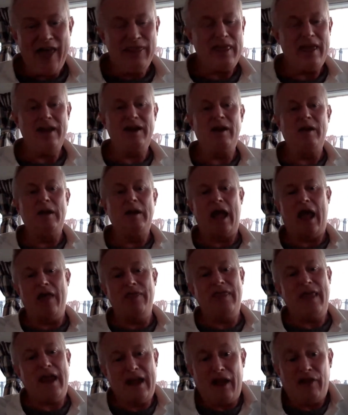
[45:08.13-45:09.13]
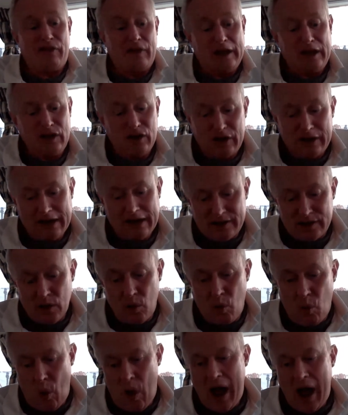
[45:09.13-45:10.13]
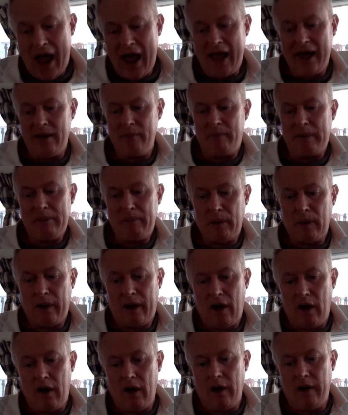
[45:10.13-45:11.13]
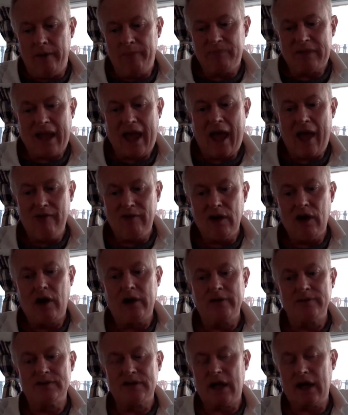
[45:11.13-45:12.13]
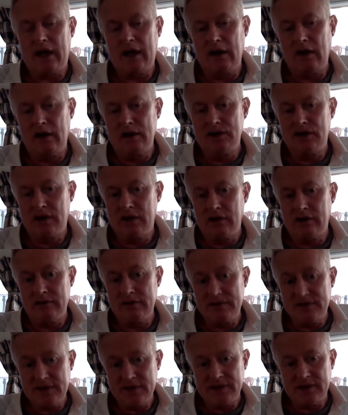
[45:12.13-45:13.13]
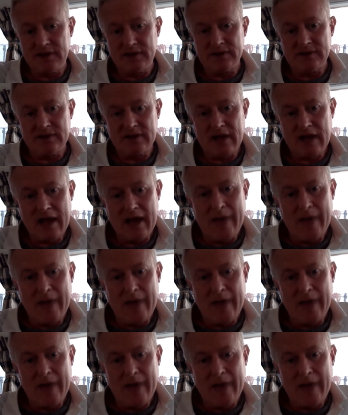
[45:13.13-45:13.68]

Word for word: and then and then I think you get to why people are have a lot of psychological resistance.